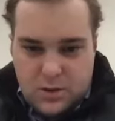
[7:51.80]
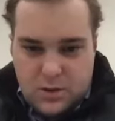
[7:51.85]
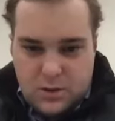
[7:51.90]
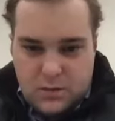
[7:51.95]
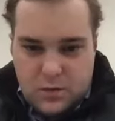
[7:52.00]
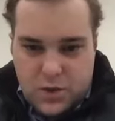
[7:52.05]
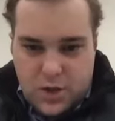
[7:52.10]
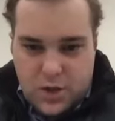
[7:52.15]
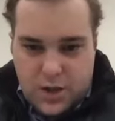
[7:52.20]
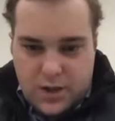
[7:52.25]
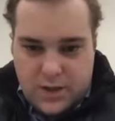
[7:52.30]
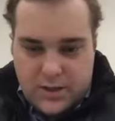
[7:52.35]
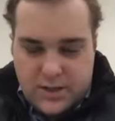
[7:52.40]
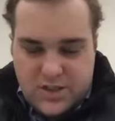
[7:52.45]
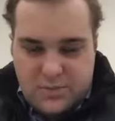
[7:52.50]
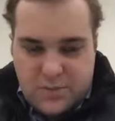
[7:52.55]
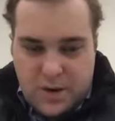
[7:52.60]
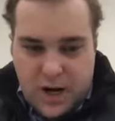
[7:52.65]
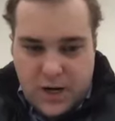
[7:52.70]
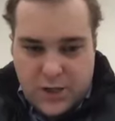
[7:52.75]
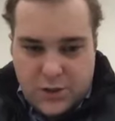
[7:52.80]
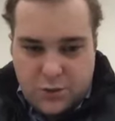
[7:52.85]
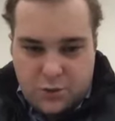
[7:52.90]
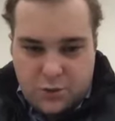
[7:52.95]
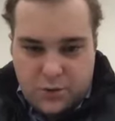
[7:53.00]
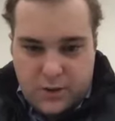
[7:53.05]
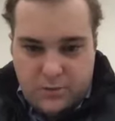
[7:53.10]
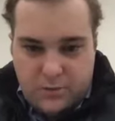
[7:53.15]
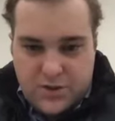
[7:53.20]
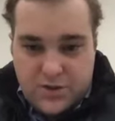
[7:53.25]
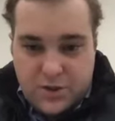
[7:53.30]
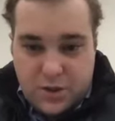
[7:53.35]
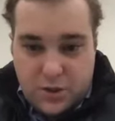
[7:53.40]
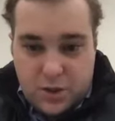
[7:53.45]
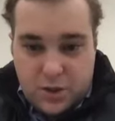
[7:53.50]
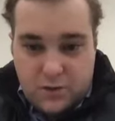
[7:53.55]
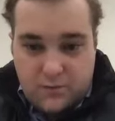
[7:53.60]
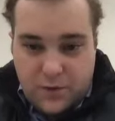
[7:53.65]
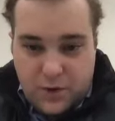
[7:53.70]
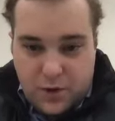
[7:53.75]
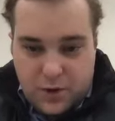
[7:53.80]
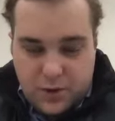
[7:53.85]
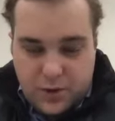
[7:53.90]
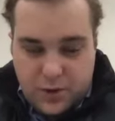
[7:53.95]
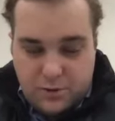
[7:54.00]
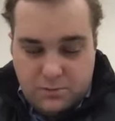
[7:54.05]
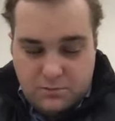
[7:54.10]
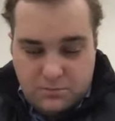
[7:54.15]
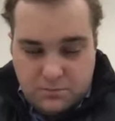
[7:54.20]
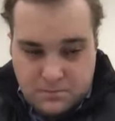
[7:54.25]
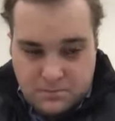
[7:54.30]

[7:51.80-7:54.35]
the inspiratory reserve volume